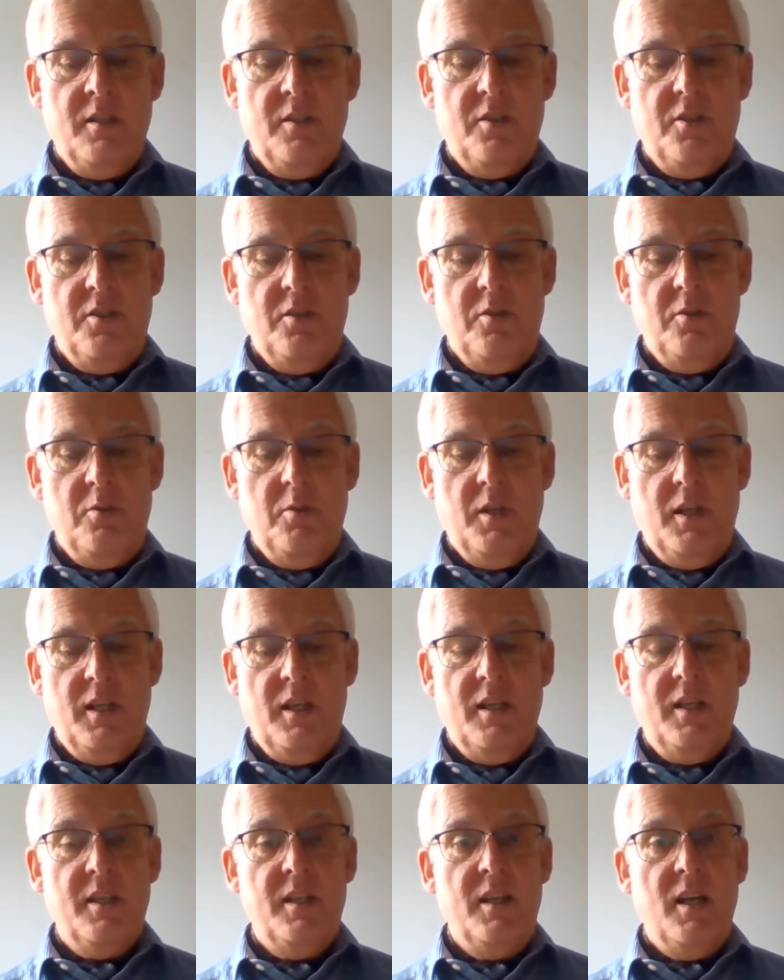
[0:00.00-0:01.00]
to
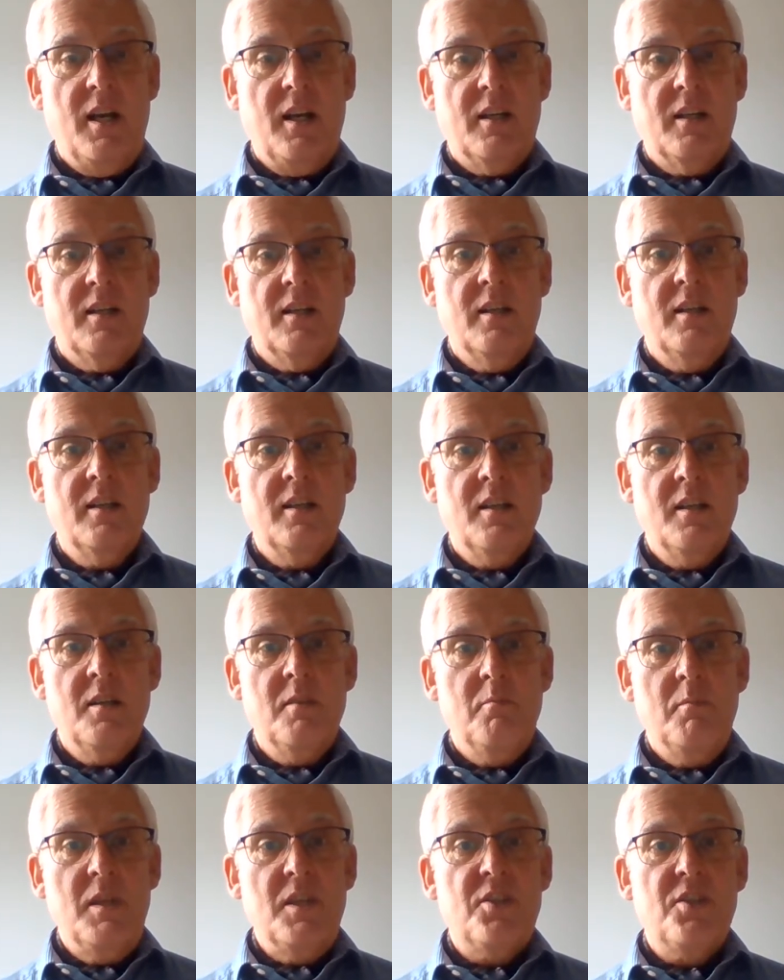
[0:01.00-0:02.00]
young
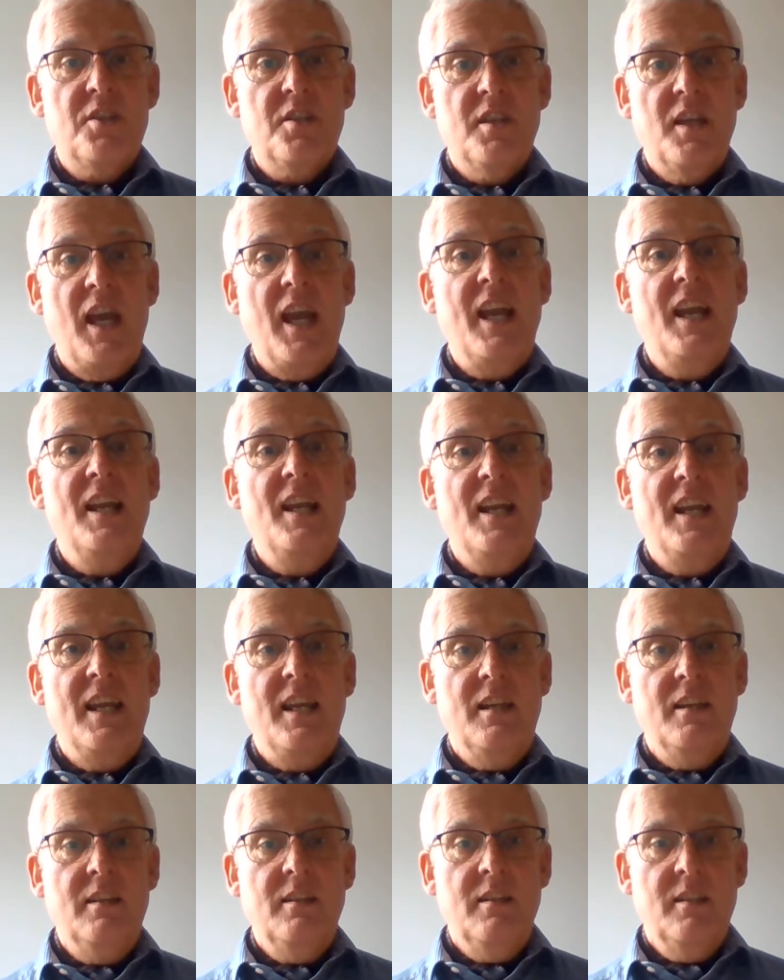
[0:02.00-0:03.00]
Miss
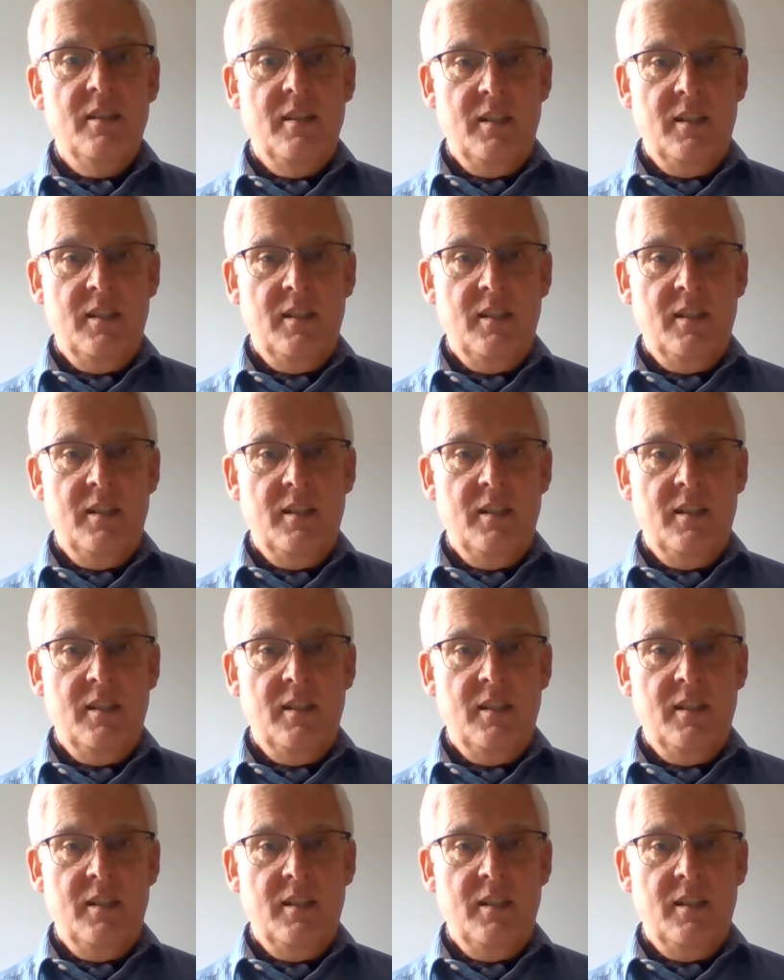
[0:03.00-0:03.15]
Aileen,